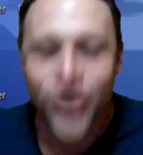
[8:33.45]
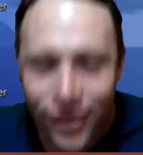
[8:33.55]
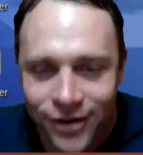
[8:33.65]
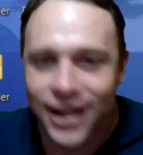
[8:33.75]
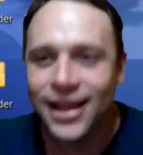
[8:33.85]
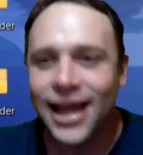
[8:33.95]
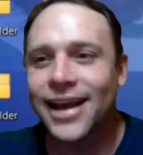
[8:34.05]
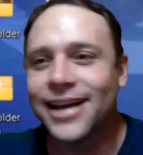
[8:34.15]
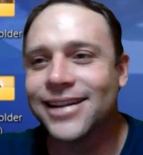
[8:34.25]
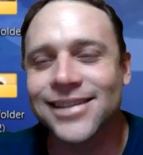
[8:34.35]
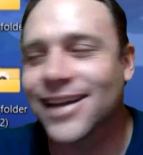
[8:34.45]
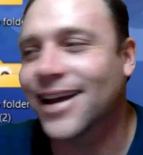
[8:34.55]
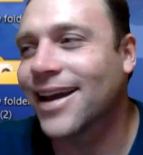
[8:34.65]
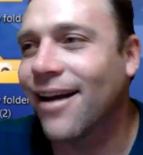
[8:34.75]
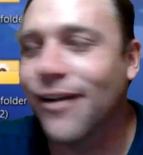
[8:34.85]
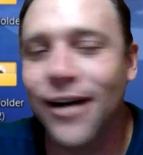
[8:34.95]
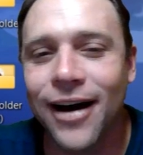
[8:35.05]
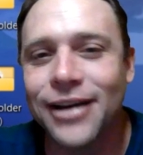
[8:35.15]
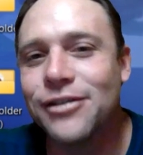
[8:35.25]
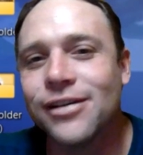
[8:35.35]
It's like, I don't know
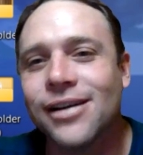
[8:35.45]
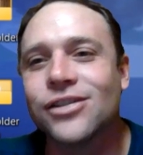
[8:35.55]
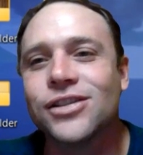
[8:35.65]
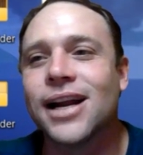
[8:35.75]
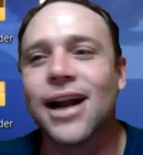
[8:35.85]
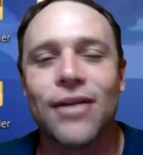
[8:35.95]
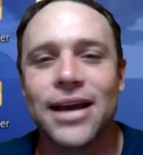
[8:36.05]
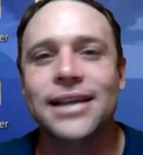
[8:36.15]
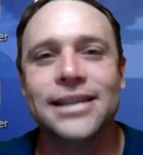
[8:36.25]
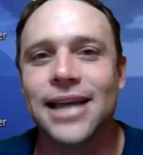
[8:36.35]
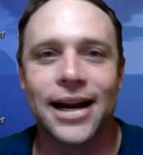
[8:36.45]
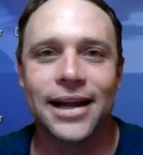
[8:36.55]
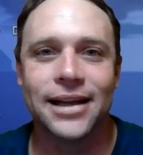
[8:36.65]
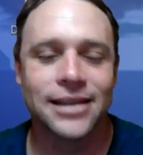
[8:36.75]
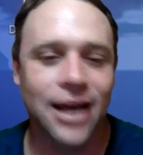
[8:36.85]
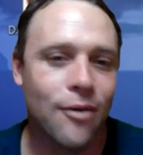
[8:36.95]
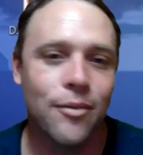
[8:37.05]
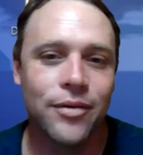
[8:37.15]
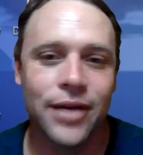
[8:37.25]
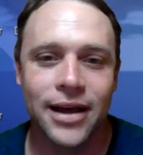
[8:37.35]
how you understand how easy that is,
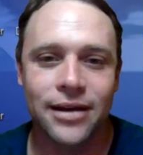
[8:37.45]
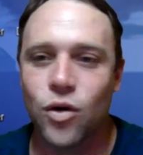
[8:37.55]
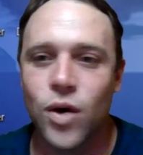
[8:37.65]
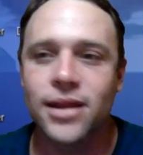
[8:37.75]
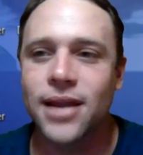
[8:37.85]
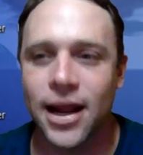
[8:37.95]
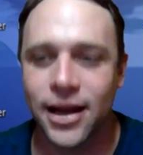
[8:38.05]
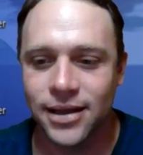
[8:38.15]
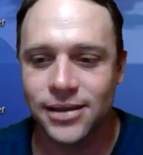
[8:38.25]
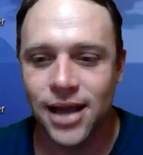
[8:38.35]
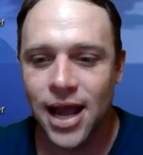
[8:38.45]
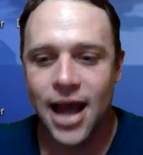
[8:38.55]
how like quick that is.